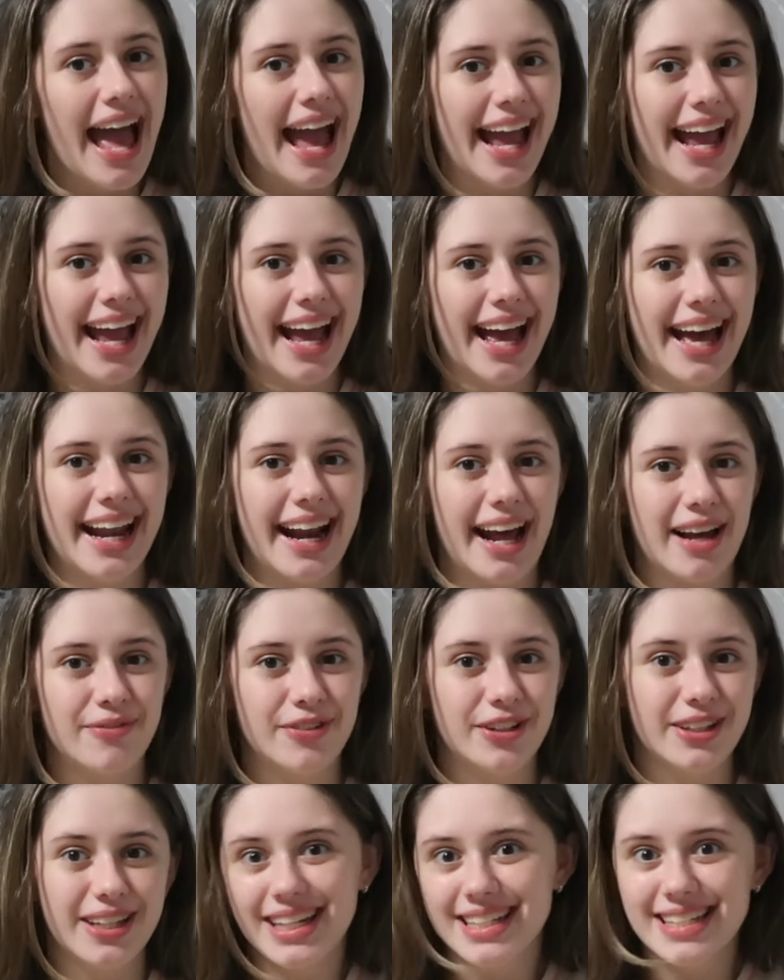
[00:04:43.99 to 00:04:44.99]
And I'm
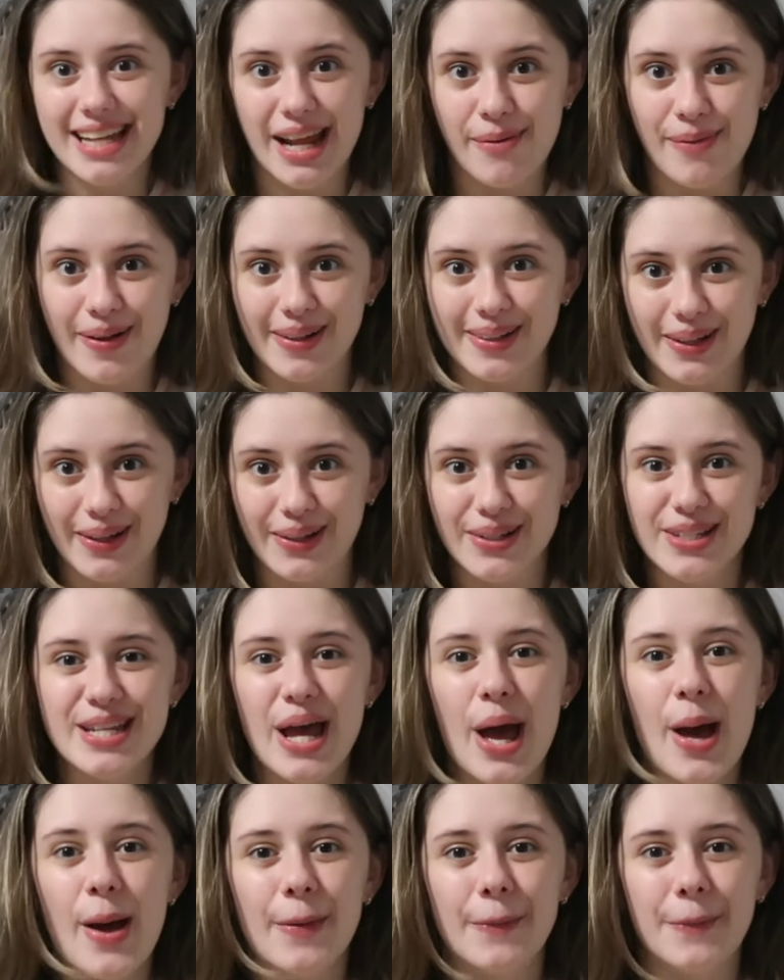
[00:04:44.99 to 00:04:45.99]
really excited about those.
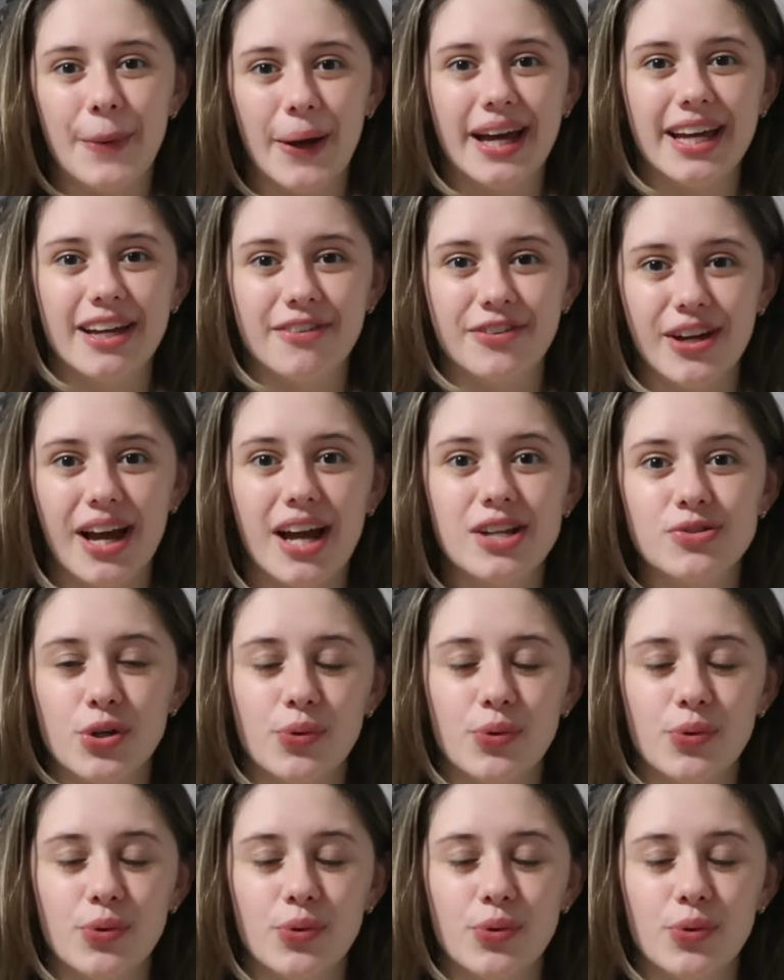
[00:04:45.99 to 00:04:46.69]
But if you guys